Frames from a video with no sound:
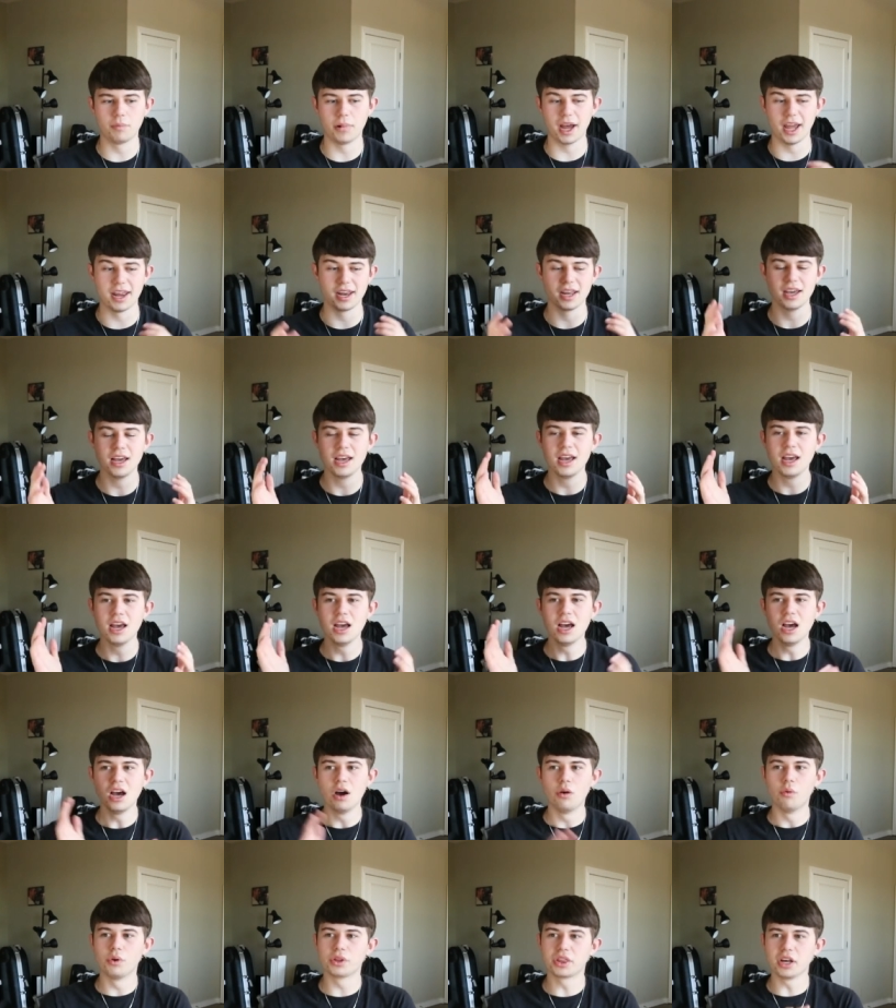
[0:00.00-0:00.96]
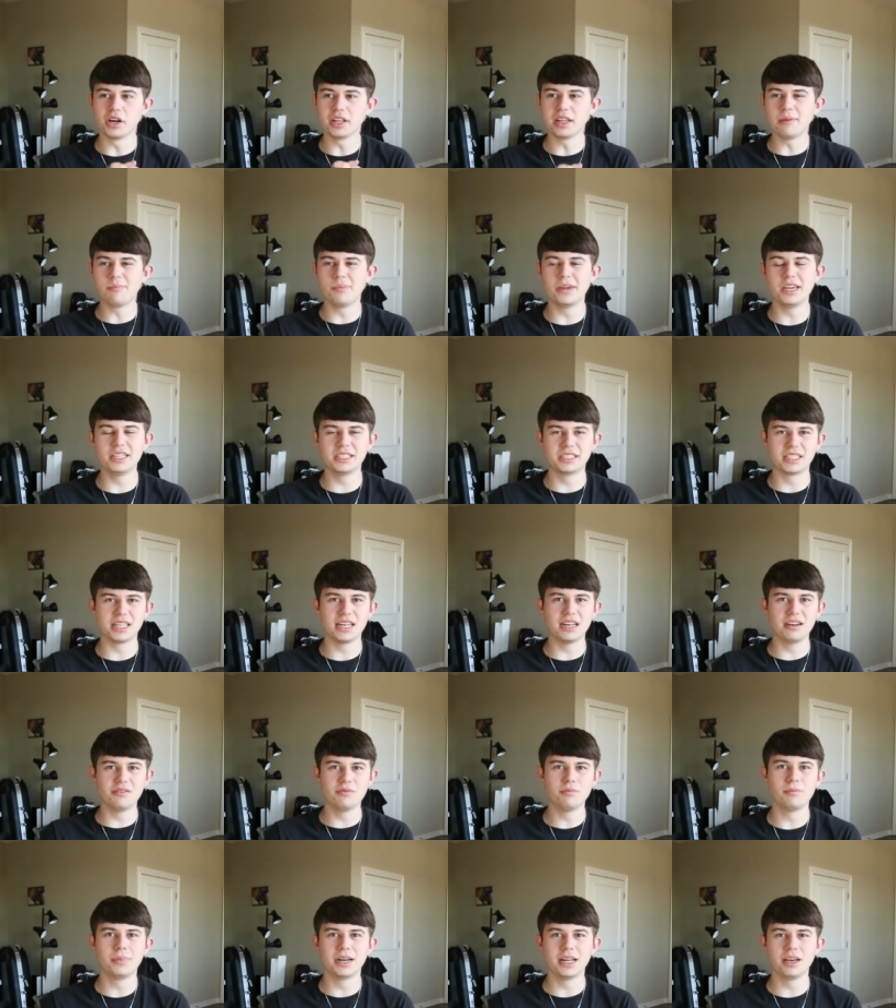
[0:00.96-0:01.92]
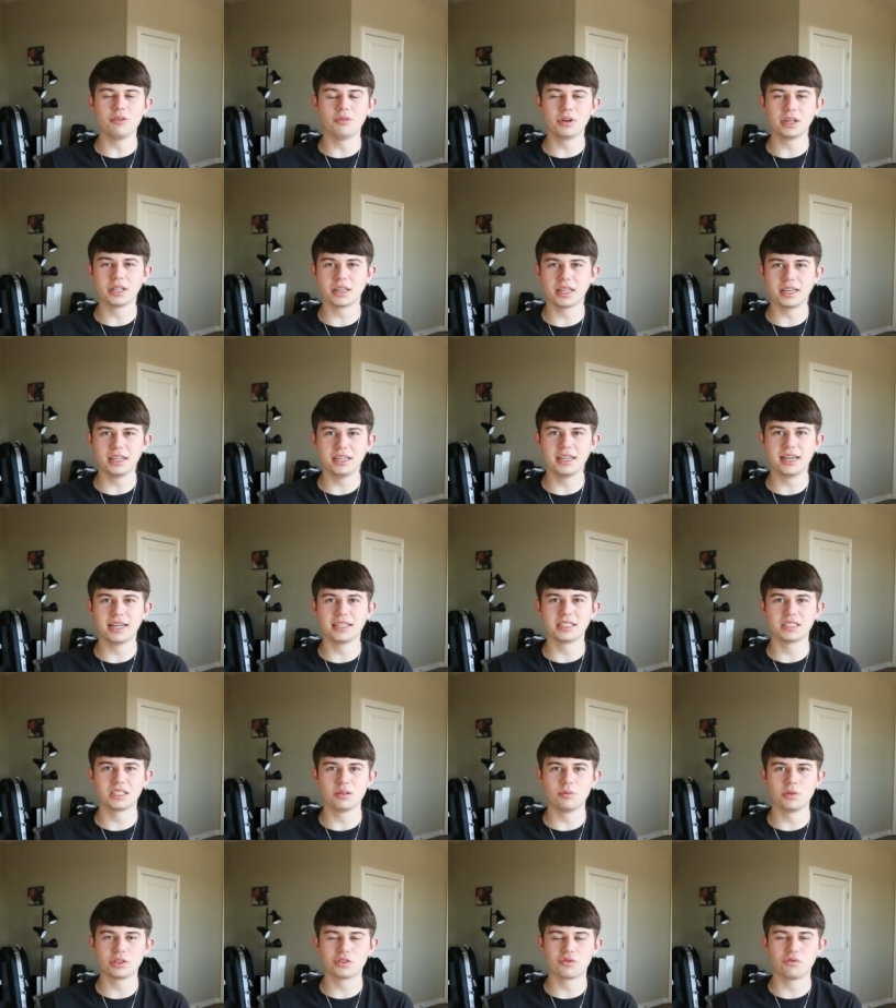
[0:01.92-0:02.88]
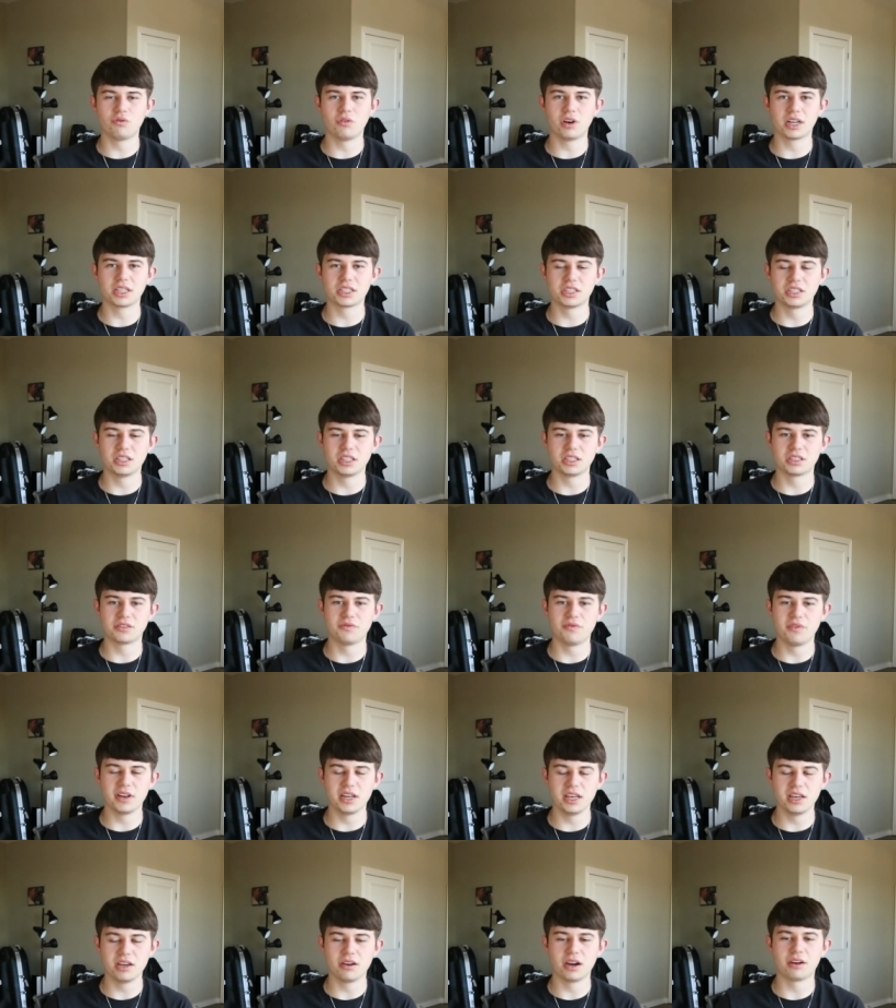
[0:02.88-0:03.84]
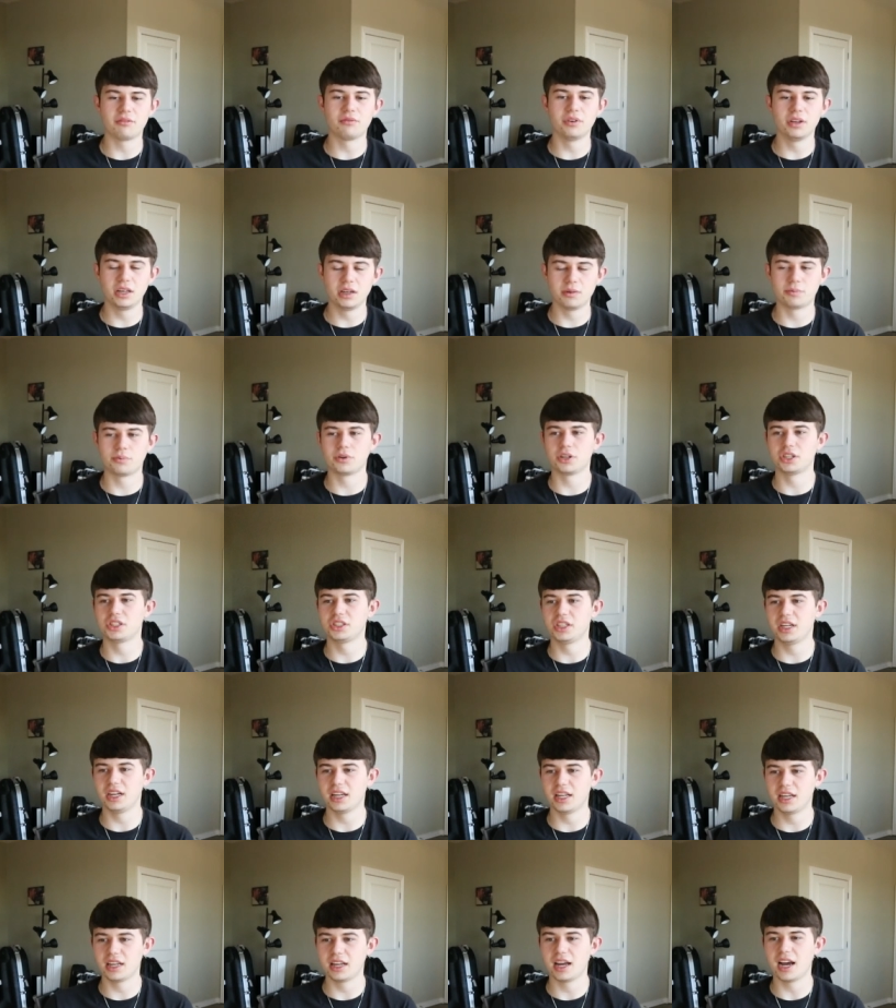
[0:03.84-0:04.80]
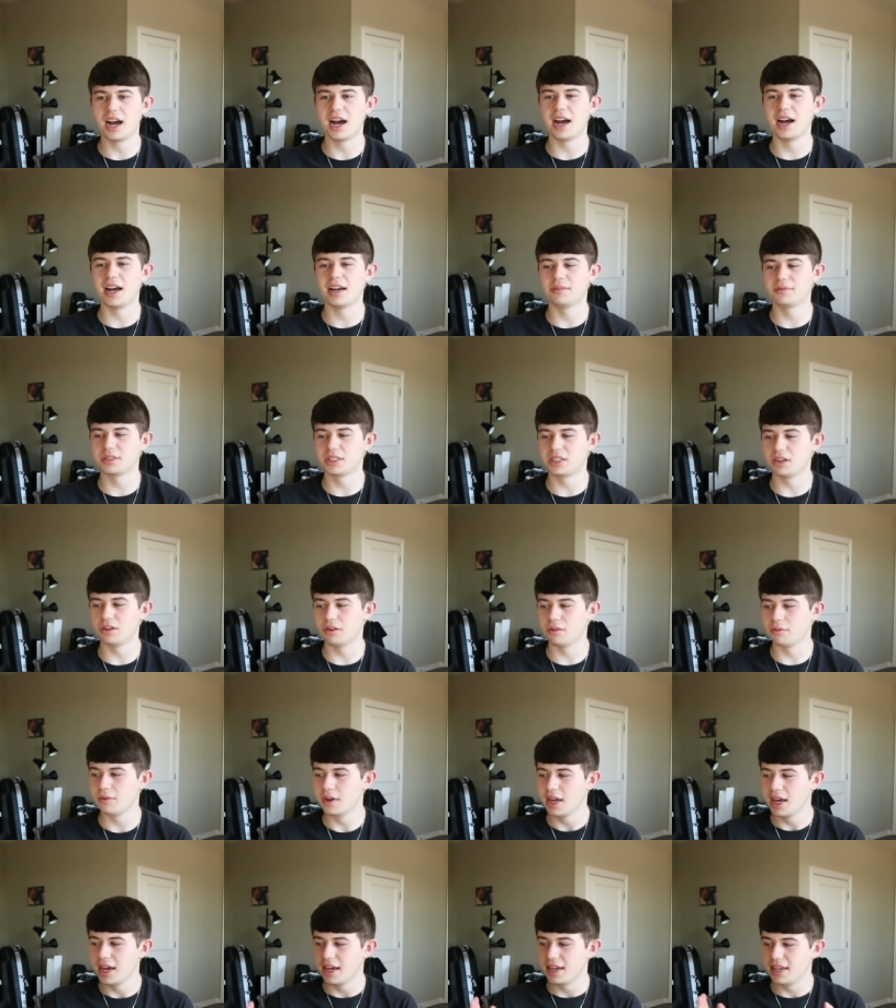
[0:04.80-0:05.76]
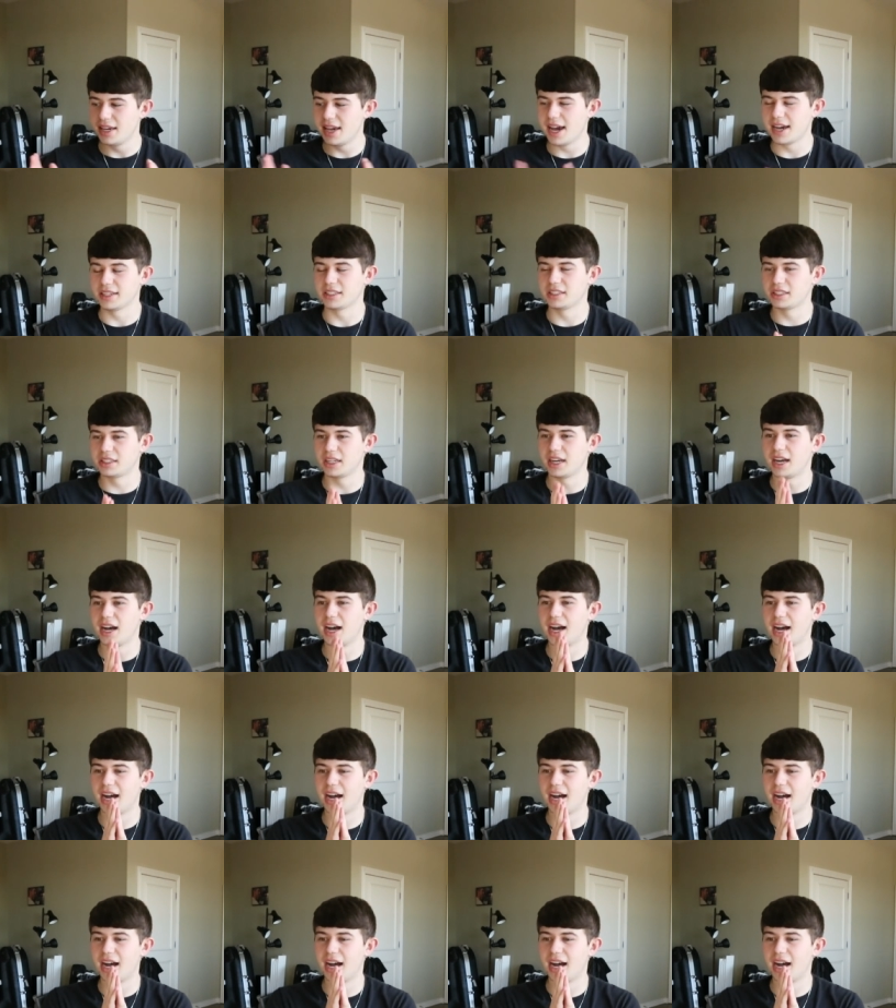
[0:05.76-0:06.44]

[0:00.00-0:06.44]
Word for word: But with all that being said, everybody, I want to thank you guys so much for watching this video. I really appreciate it. So yes,